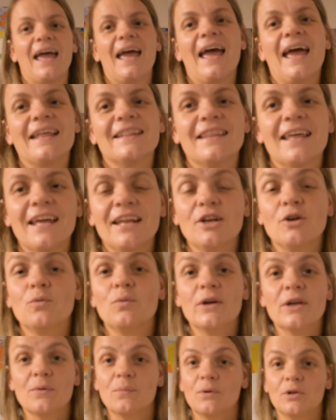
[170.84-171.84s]
And then
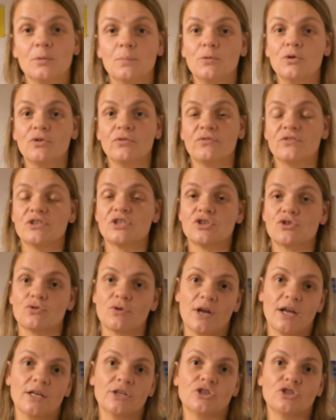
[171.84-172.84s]
we will move
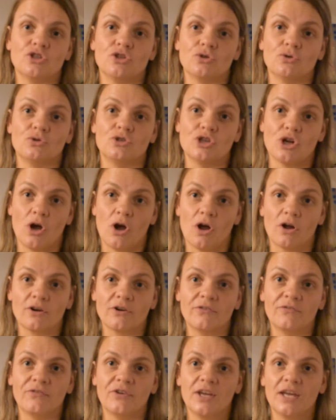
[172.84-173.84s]
straight to
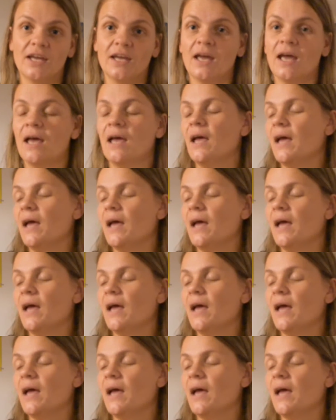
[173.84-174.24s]
geography.